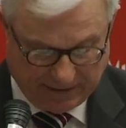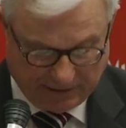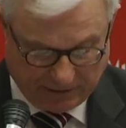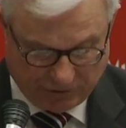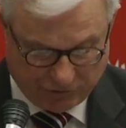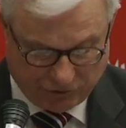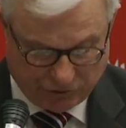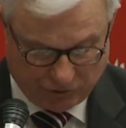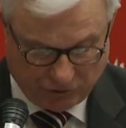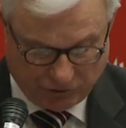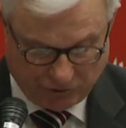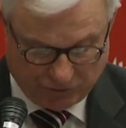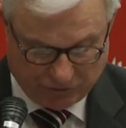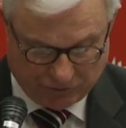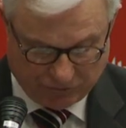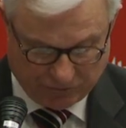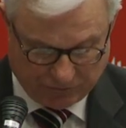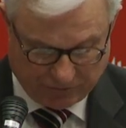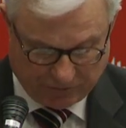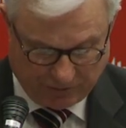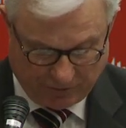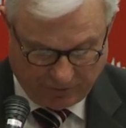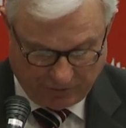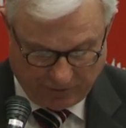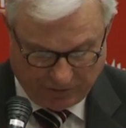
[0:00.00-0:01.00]
how church
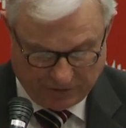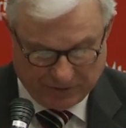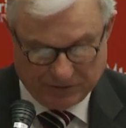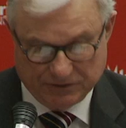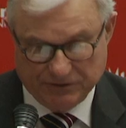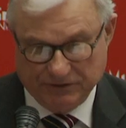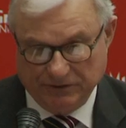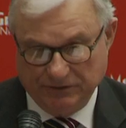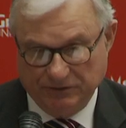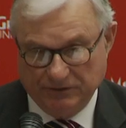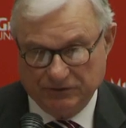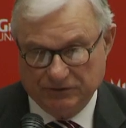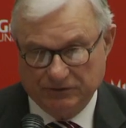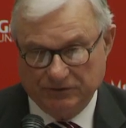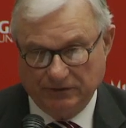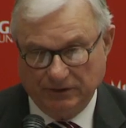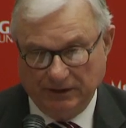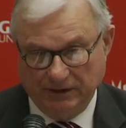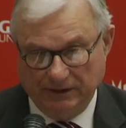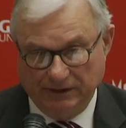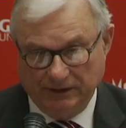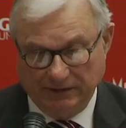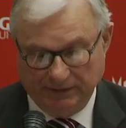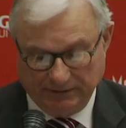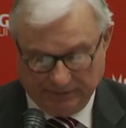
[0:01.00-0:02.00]
authorities in
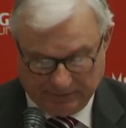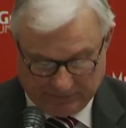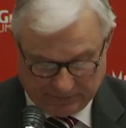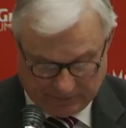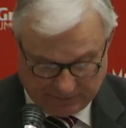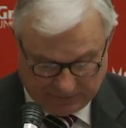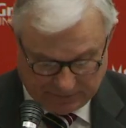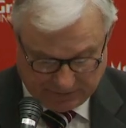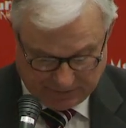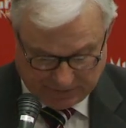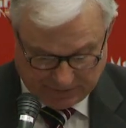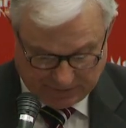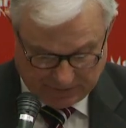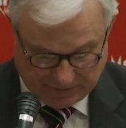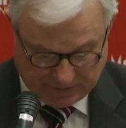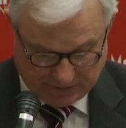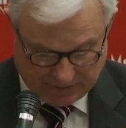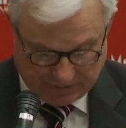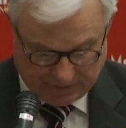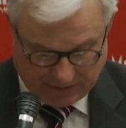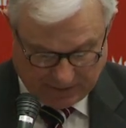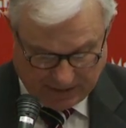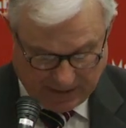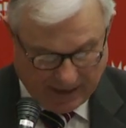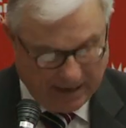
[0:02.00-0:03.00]
Australia,
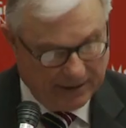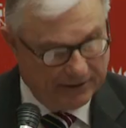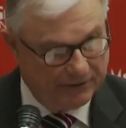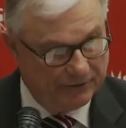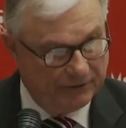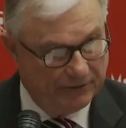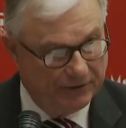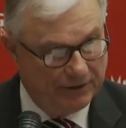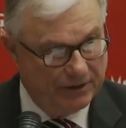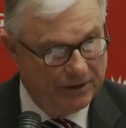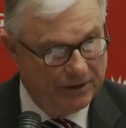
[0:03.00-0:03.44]
under the